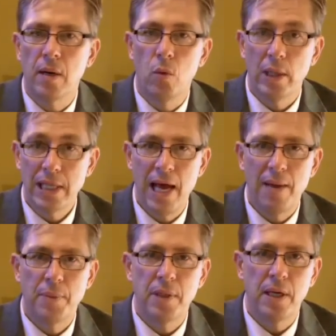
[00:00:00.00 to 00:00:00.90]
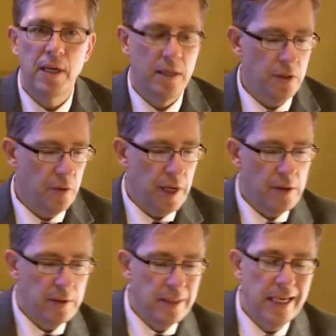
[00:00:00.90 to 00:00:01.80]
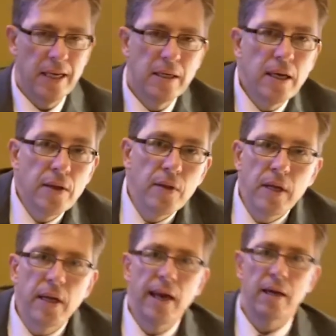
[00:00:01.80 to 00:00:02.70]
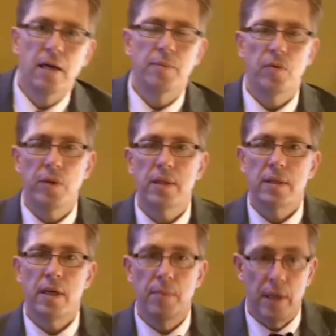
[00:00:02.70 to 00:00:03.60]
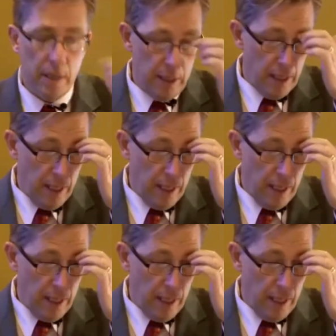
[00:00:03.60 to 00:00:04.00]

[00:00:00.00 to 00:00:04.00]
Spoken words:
what's happened in 2010 in the Ann Arbor real estate market,